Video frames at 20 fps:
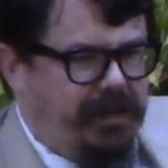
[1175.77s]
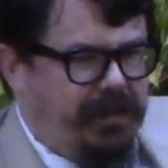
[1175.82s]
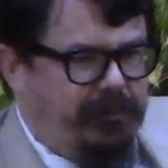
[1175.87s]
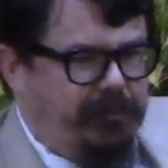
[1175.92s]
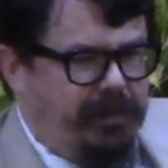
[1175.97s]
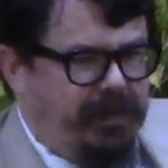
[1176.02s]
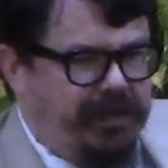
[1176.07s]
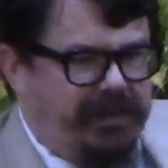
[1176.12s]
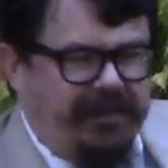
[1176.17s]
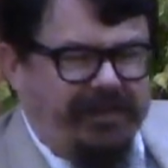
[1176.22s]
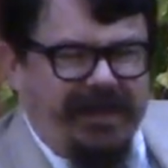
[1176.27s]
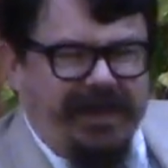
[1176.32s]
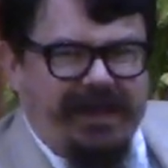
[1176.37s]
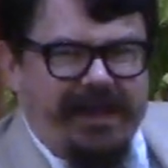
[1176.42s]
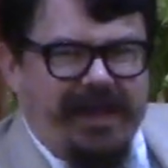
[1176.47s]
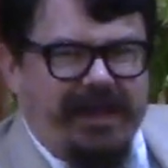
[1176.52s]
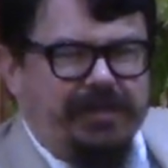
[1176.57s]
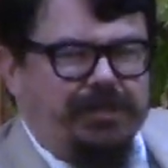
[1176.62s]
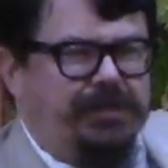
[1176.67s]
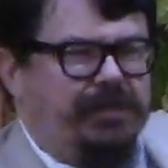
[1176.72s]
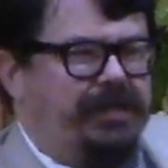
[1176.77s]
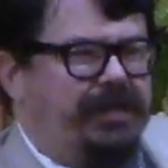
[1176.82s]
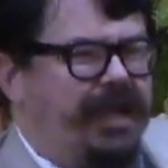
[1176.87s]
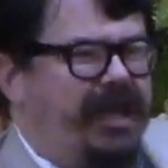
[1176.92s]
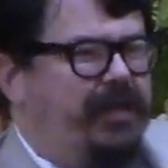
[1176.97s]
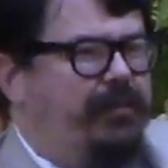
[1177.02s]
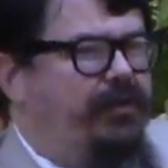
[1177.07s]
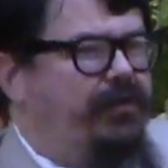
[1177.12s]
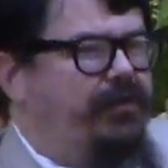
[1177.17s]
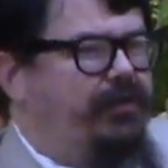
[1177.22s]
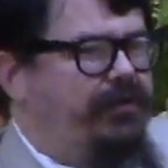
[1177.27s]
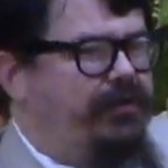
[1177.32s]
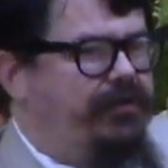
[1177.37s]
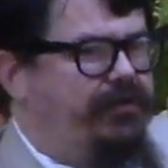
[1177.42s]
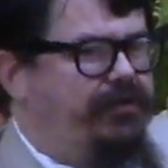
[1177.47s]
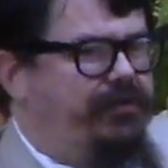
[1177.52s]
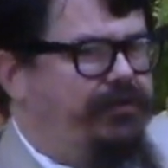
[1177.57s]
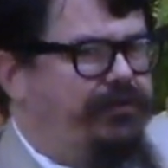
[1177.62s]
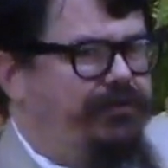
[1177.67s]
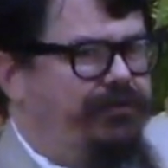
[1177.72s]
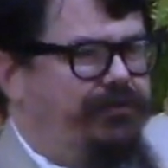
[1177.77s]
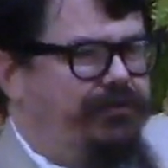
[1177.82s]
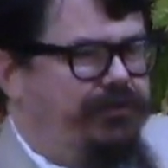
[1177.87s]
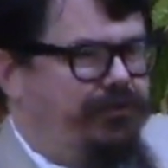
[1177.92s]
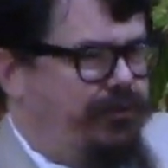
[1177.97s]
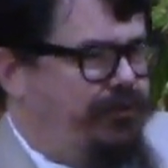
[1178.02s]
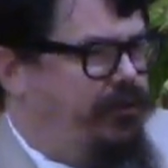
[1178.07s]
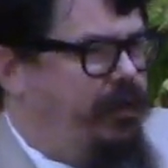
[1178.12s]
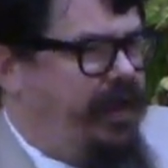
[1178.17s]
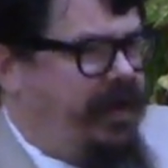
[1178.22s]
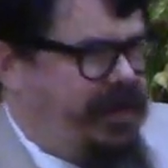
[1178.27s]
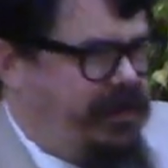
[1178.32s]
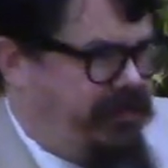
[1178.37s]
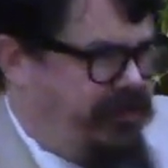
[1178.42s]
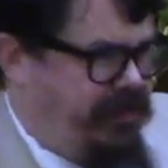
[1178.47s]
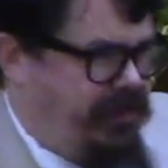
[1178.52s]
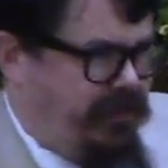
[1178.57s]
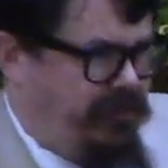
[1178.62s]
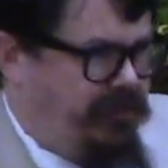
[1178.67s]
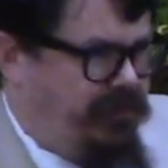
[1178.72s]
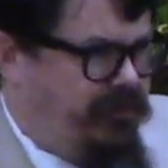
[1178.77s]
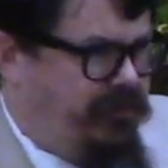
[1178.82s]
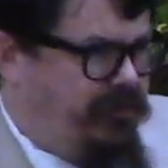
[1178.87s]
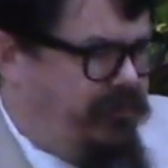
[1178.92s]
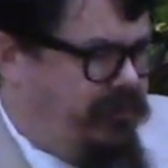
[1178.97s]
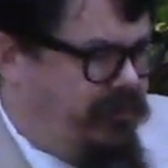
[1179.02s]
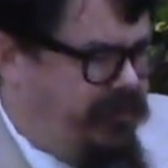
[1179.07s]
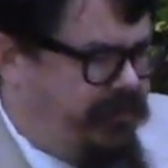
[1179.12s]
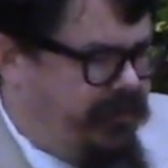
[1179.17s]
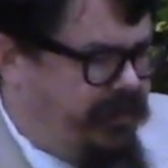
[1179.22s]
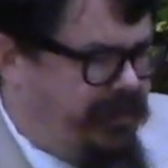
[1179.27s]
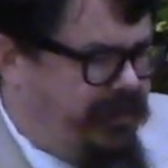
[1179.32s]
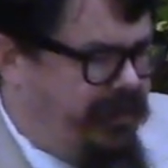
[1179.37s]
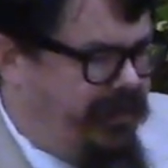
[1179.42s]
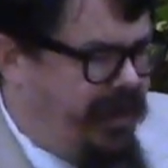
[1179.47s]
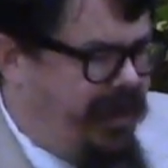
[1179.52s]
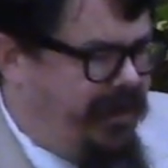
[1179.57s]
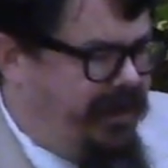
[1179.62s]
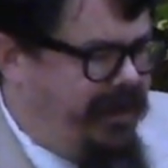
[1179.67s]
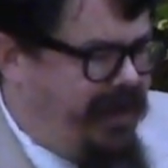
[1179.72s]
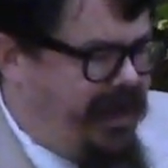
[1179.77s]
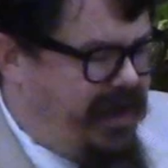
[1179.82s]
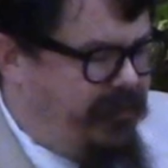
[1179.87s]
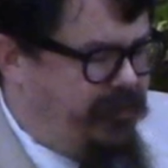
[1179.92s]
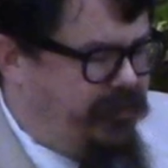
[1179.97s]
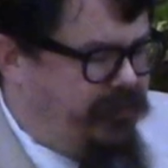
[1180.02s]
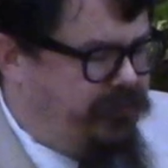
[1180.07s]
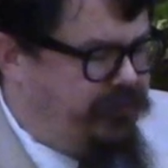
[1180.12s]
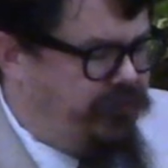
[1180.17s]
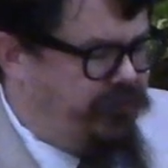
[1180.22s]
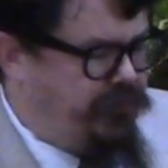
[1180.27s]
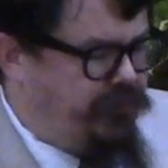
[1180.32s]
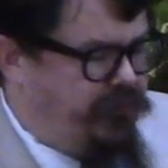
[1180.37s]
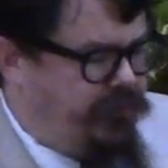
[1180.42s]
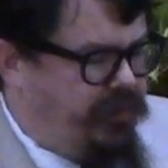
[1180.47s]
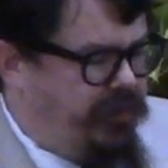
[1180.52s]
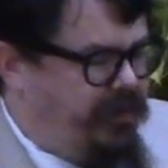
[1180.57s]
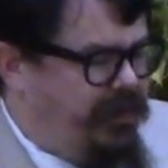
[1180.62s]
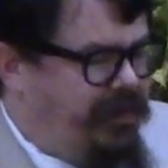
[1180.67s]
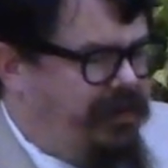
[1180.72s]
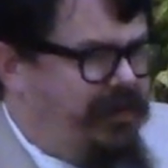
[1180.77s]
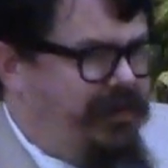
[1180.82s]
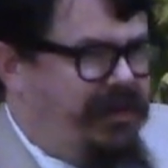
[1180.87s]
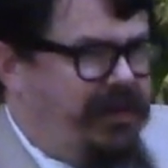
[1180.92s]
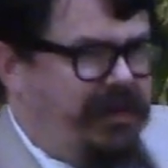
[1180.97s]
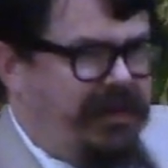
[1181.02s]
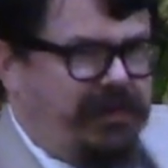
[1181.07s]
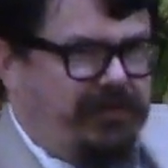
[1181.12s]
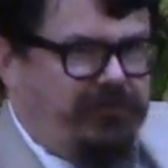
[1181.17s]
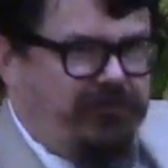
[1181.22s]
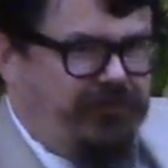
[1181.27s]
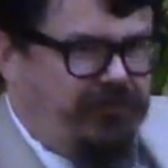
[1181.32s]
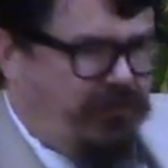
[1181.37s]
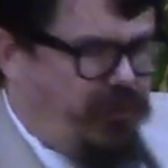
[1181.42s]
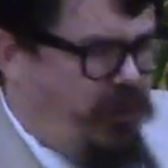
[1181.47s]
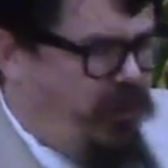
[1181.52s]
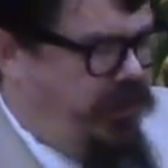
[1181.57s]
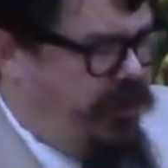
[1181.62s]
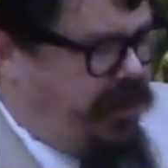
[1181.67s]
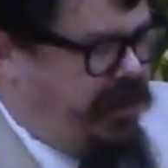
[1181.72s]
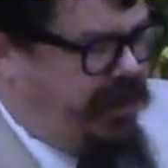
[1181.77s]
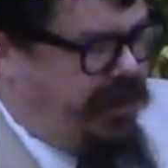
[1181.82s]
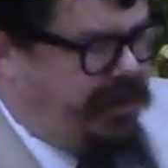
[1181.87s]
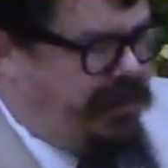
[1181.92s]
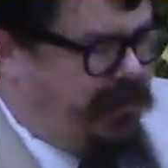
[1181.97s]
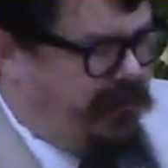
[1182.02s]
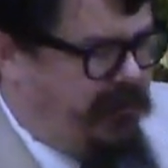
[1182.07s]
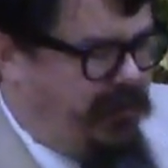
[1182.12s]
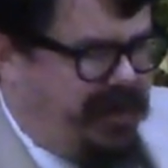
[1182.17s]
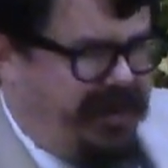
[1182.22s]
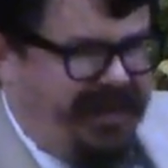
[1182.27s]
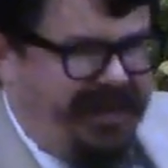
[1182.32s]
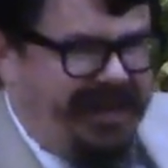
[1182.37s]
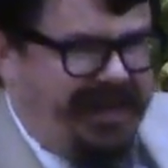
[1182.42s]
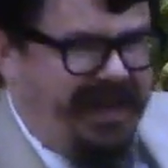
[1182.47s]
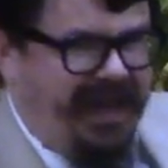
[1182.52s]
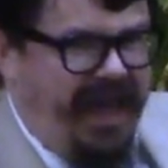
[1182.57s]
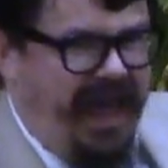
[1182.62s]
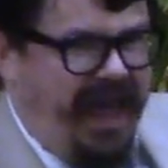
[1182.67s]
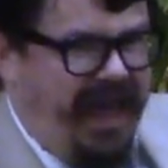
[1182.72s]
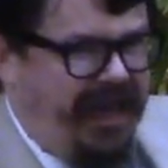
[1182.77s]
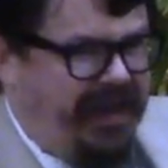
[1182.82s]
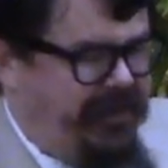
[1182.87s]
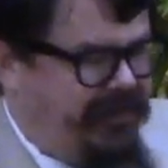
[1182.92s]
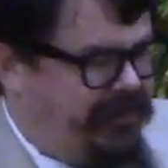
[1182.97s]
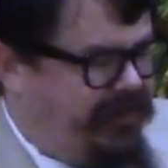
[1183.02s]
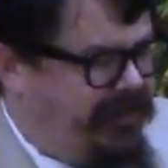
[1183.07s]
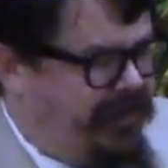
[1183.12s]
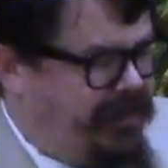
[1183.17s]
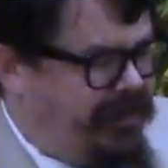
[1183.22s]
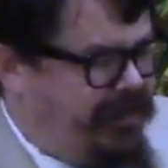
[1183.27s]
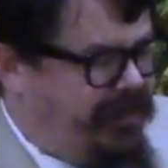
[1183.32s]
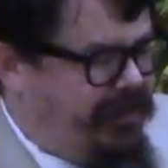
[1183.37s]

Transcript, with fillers: But he's not actually able to do anything with it, not able to enjoy what he has.